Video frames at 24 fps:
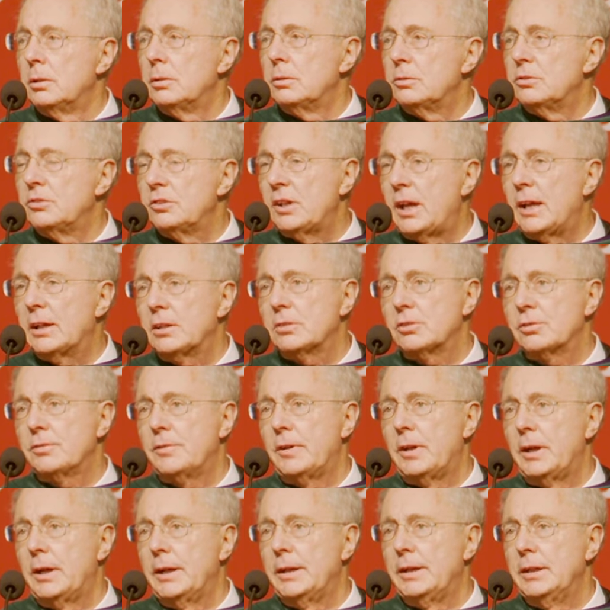
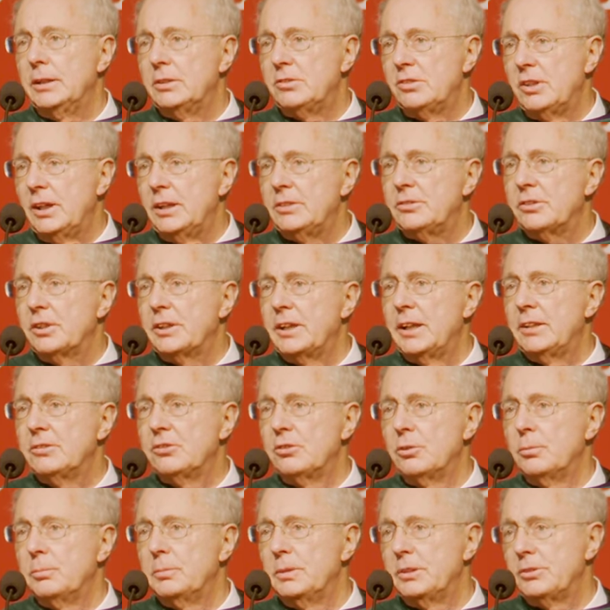satisfy its
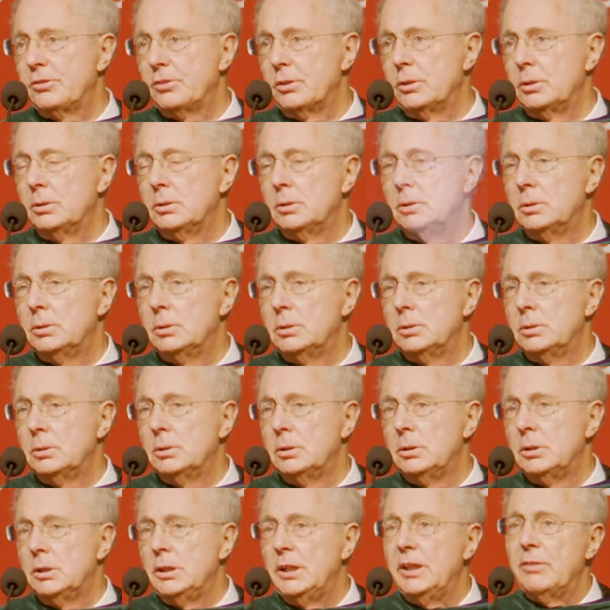educational mission
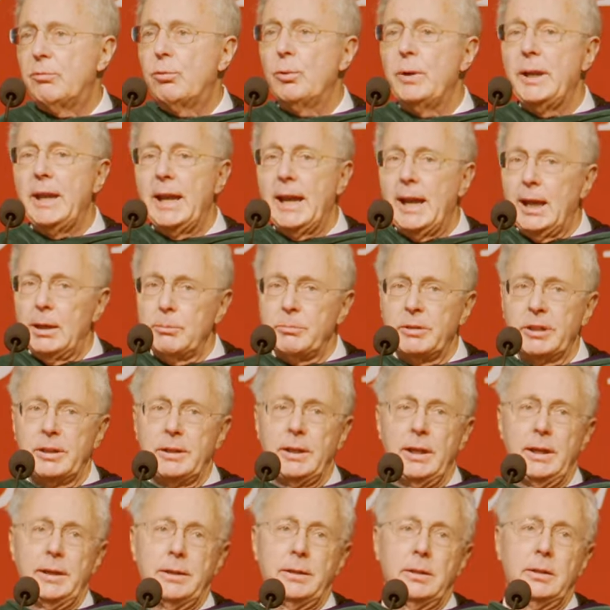if we
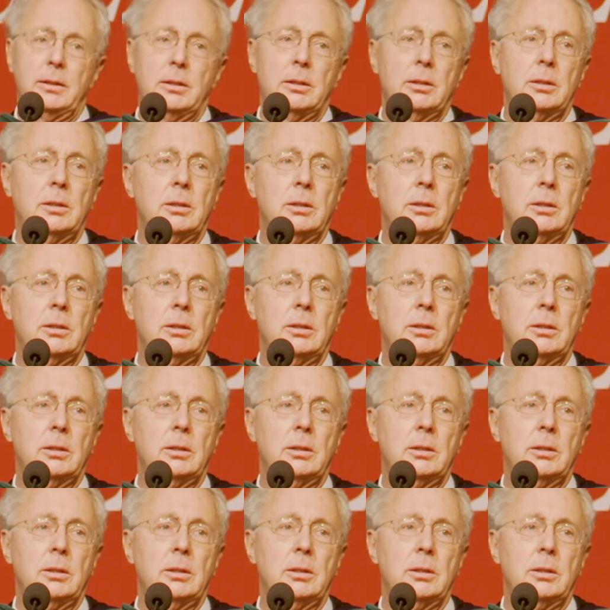abdicated